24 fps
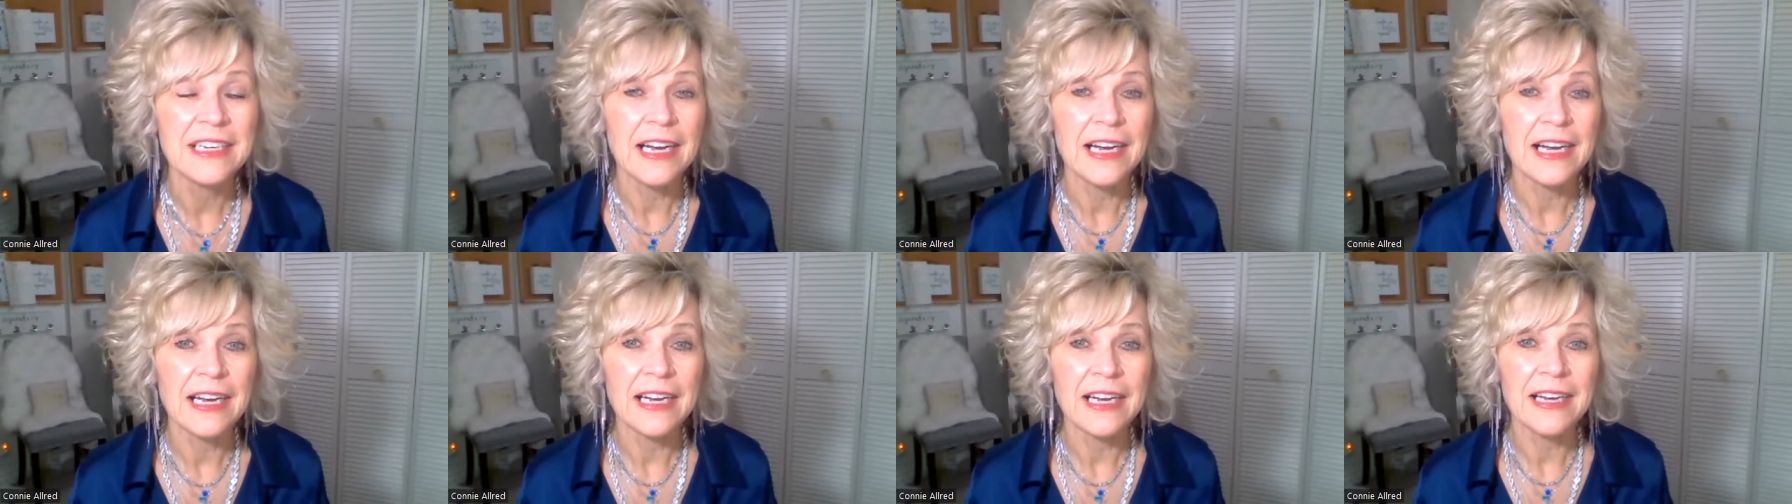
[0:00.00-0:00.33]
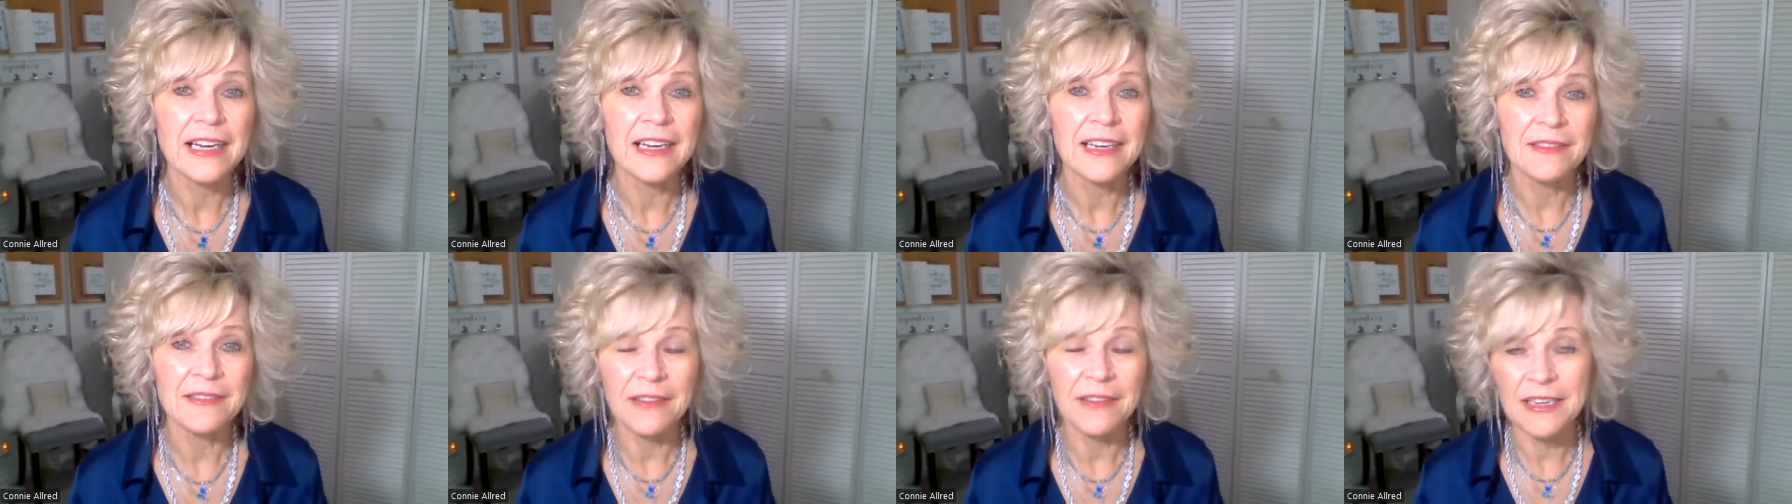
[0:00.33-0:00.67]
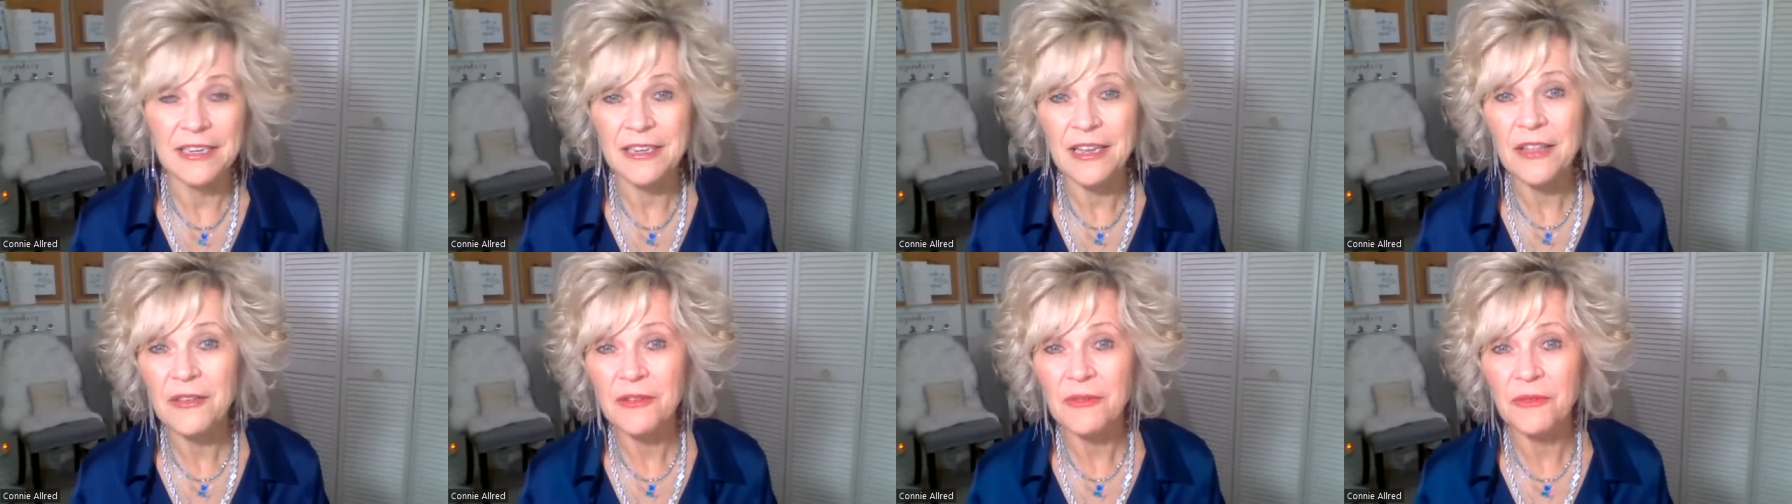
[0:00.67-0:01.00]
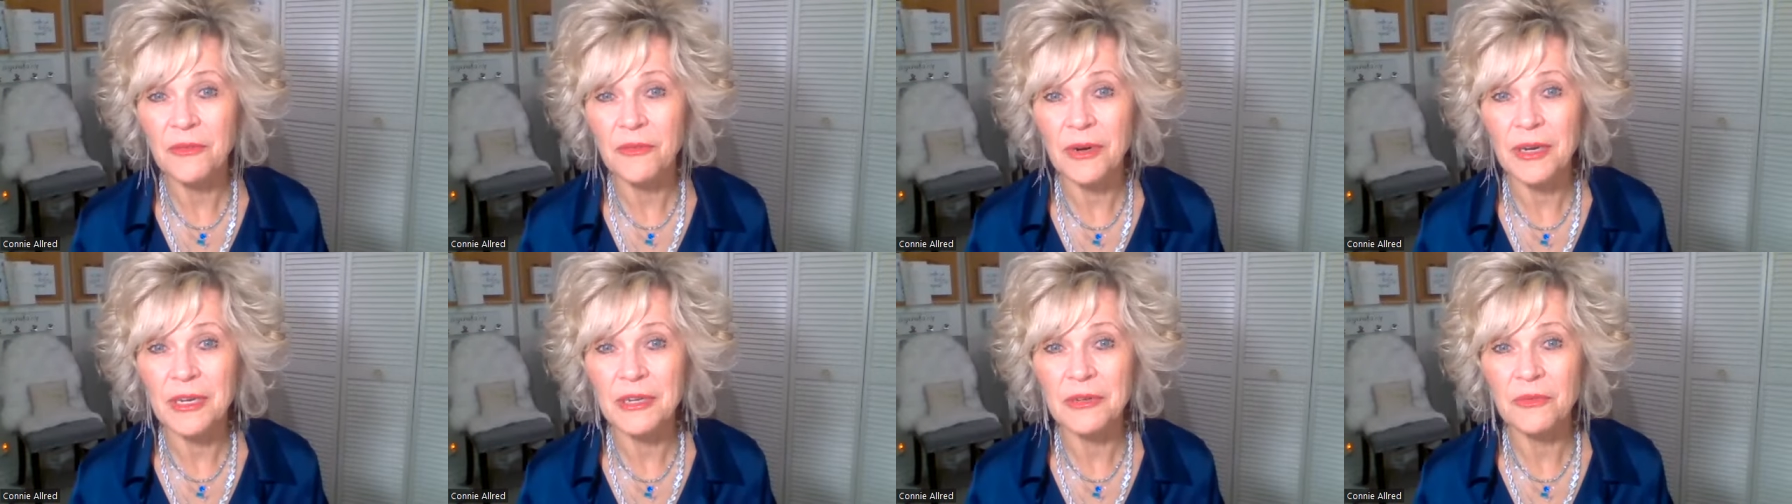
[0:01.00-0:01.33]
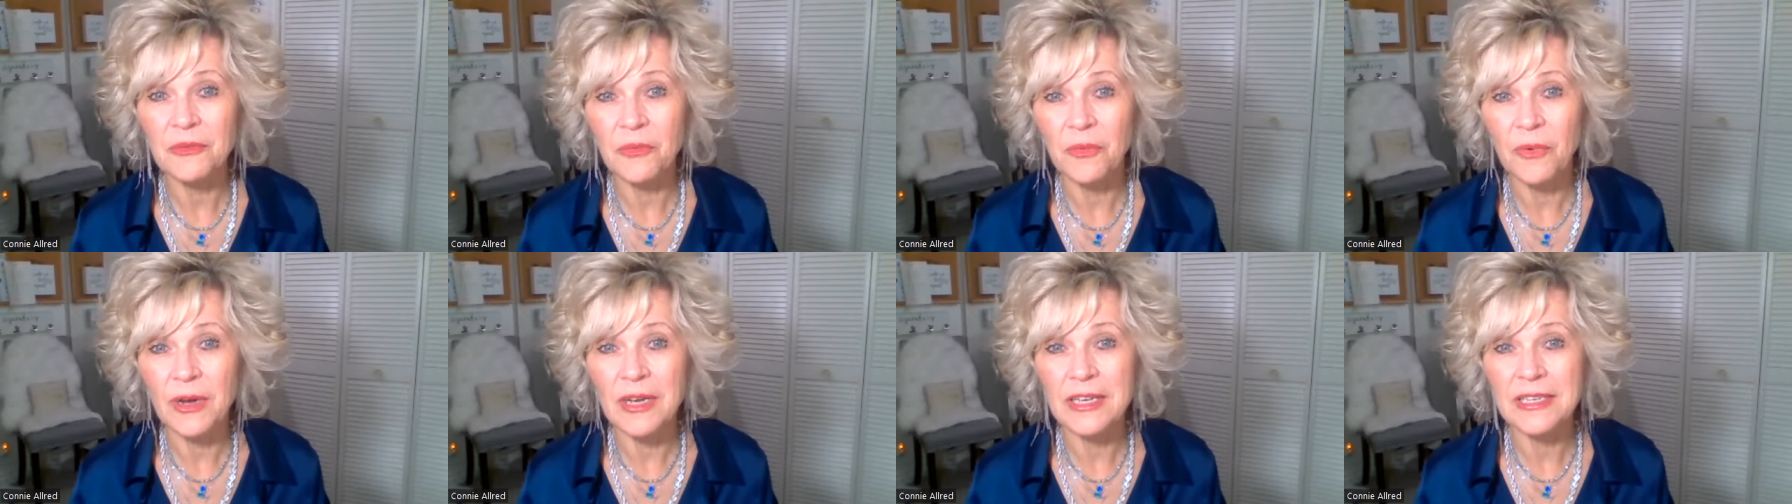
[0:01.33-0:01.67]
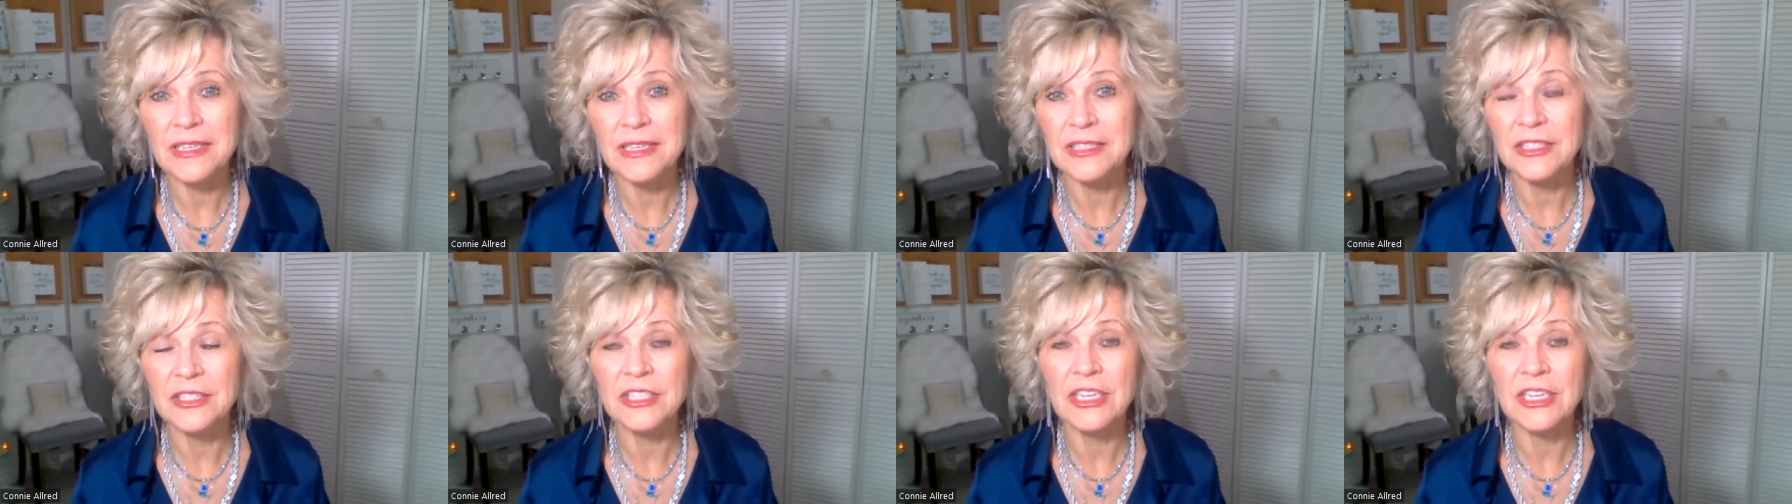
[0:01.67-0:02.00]
Uh, another one
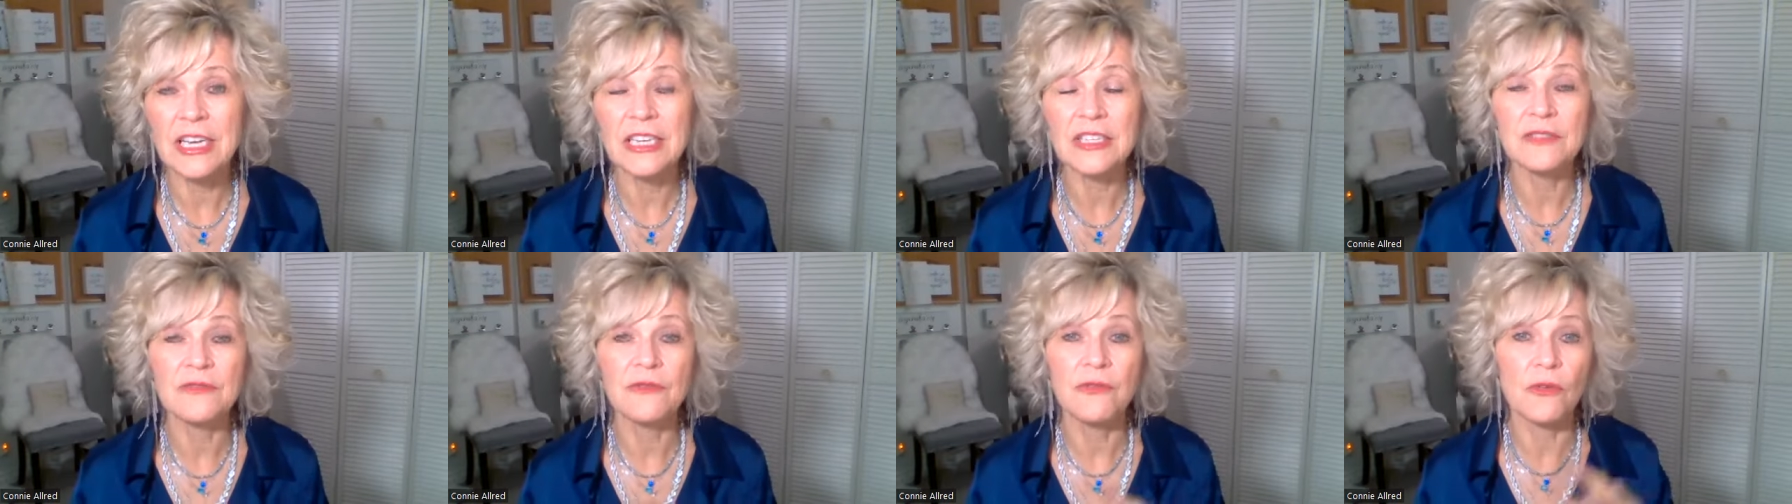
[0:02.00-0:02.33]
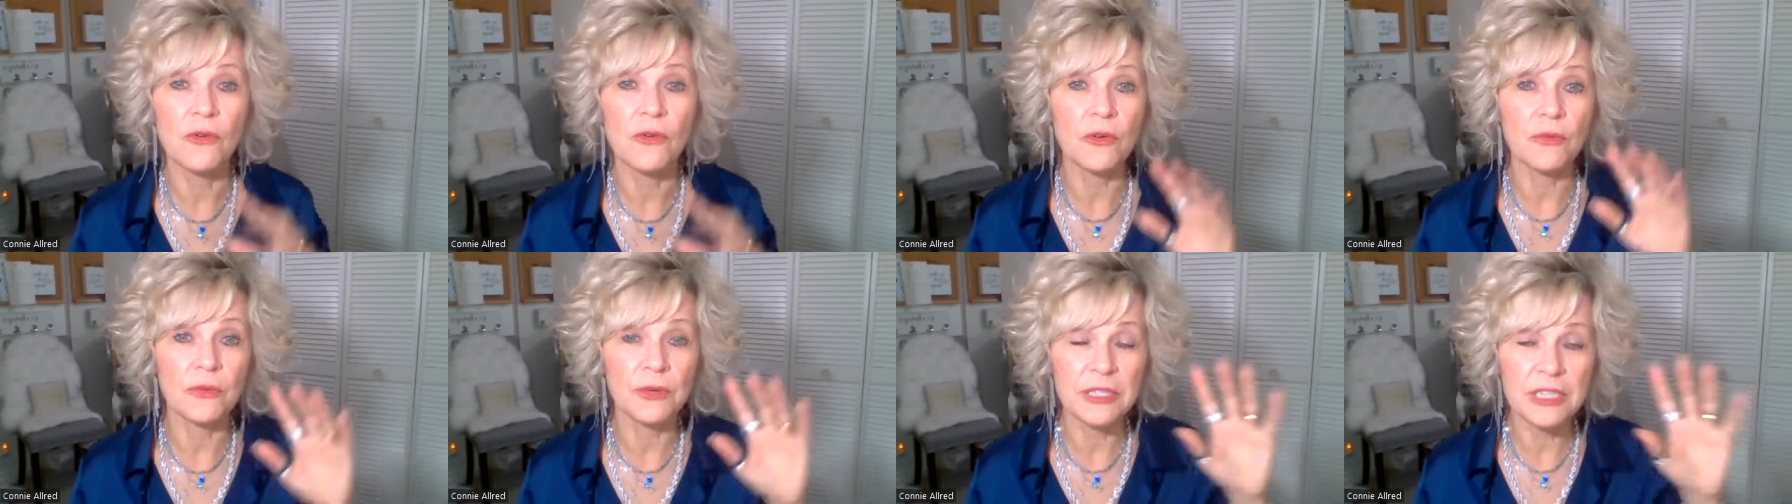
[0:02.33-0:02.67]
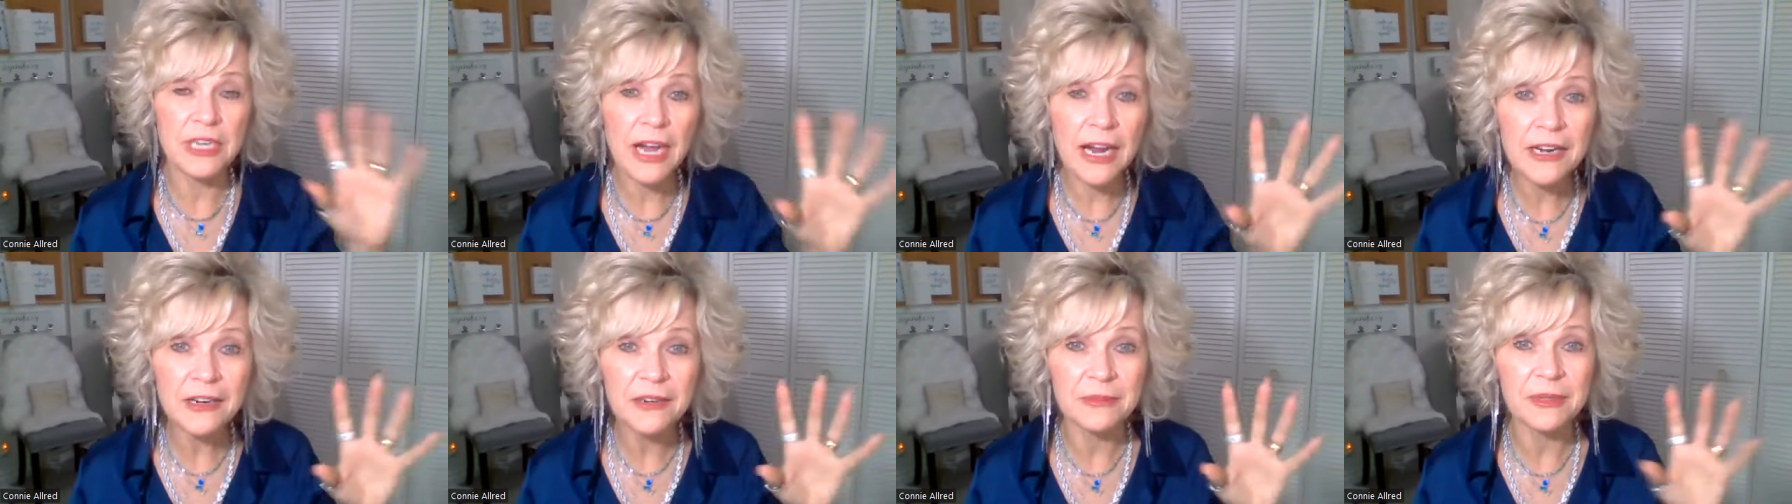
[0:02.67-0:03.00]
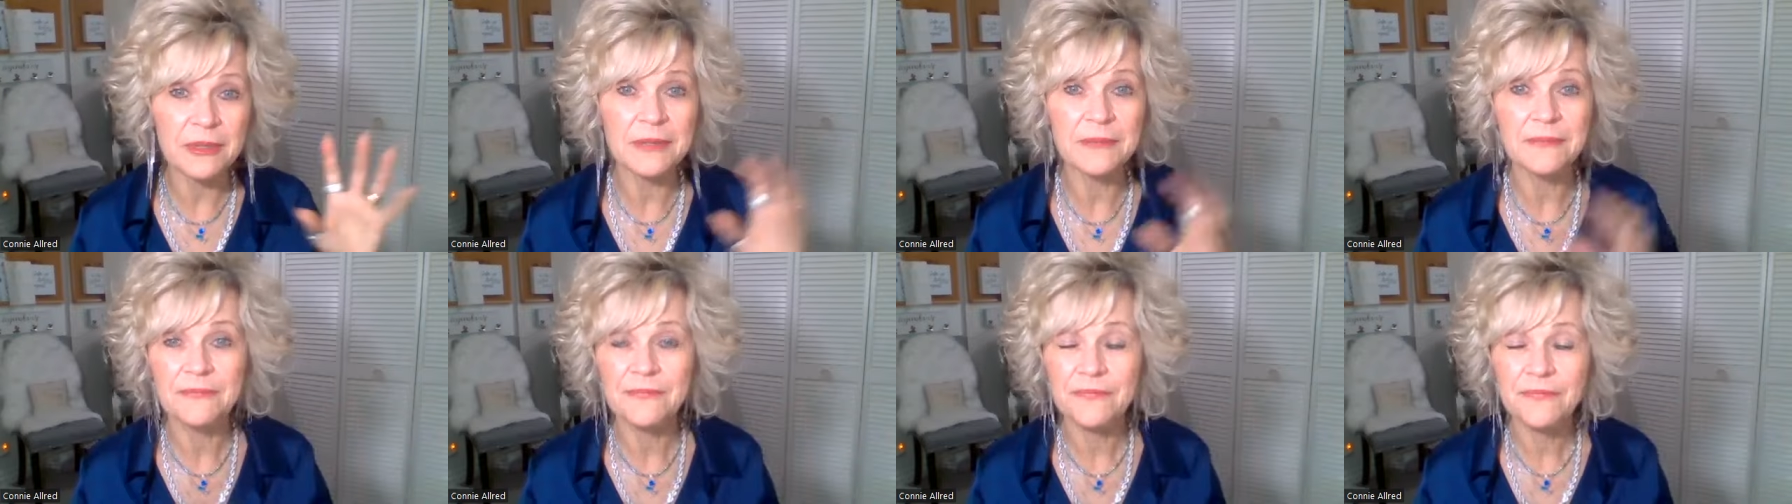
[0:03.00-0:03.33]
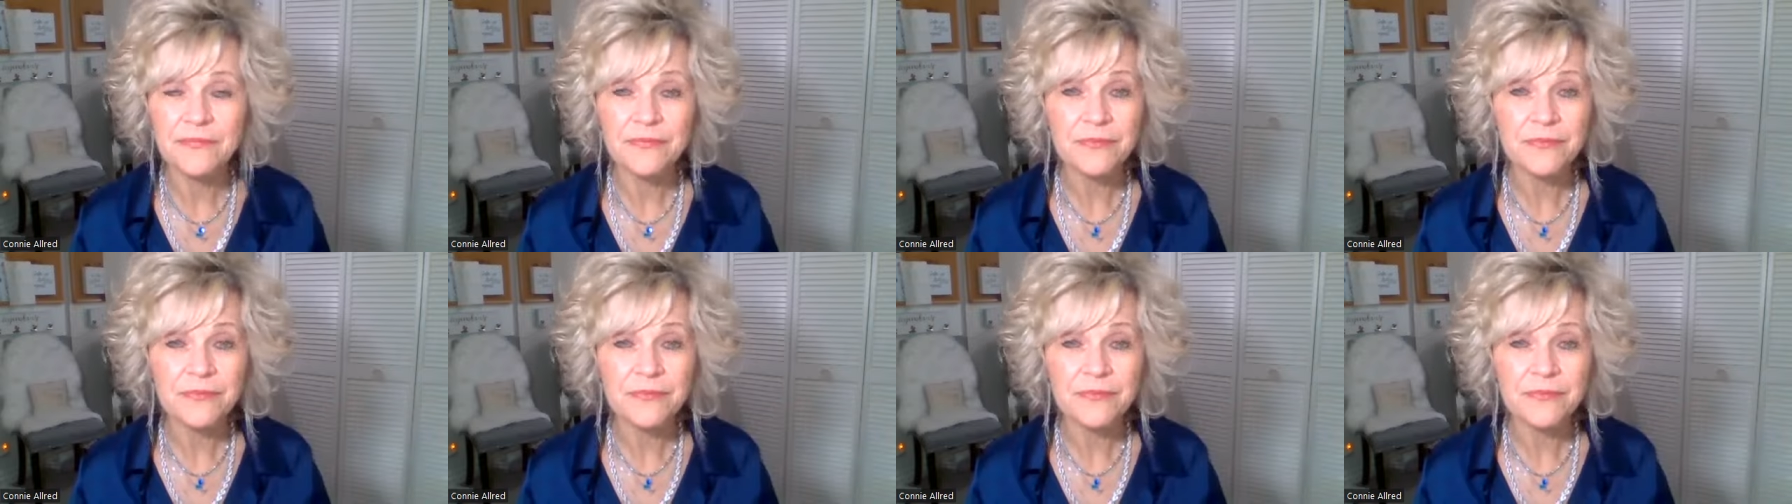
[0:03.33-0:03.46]
was just for retirement.